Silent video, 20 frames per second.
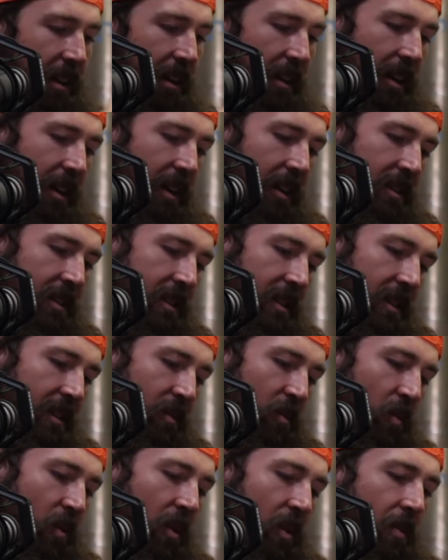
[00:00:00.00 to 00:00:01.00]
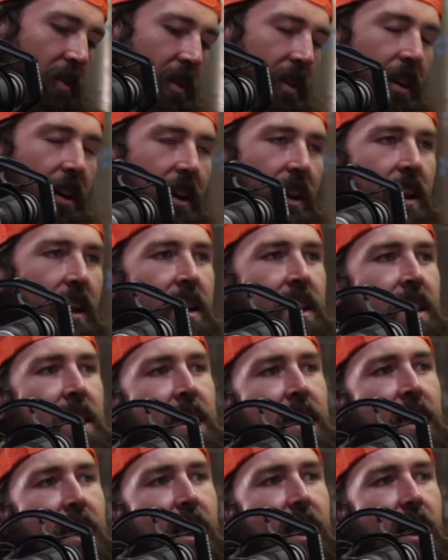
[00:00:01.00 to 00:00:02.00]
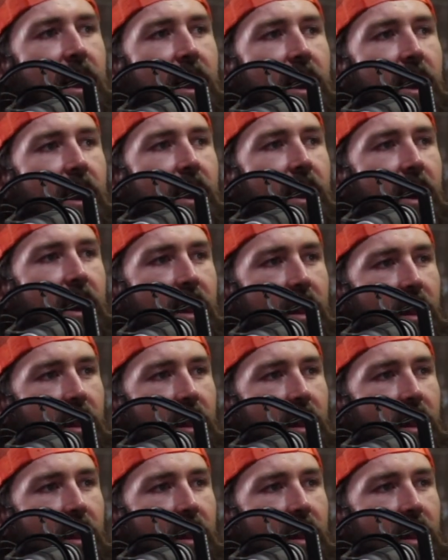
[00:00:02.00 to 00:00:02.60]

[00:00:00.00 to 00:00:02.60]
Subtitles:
this Whoop thing, and I